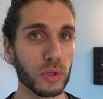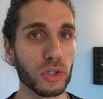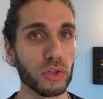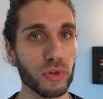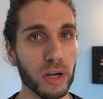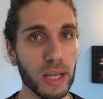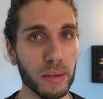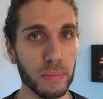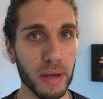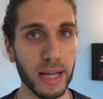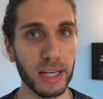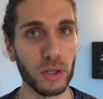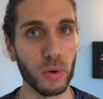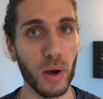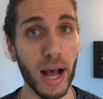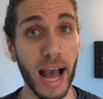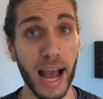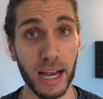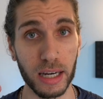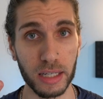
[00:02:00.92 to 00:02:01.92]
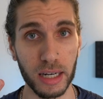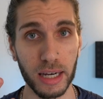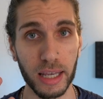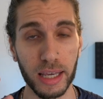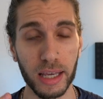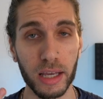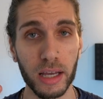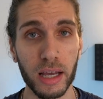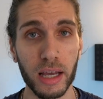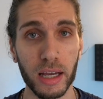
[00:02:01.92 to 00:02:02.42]
a dream and you're
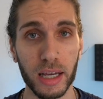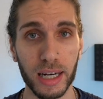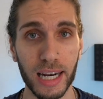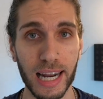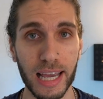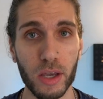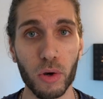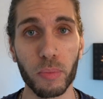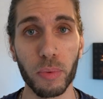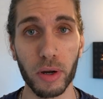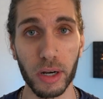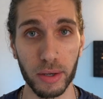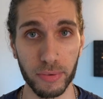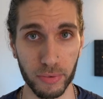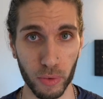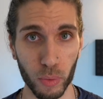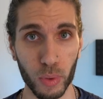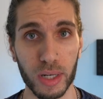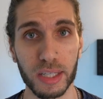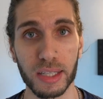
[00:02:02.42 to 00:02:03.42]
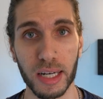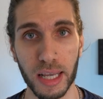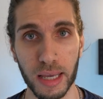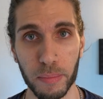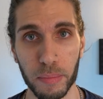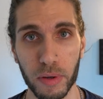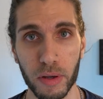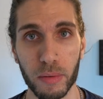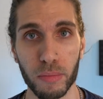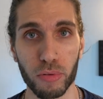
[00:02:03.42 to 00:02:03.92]
actually going to let your body fall
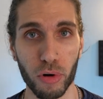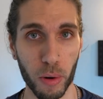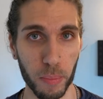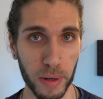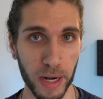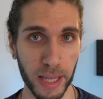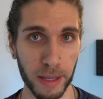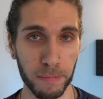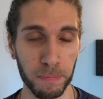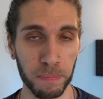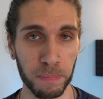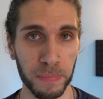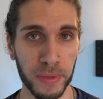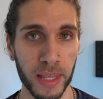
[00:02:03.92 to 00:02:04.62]
asleep properly.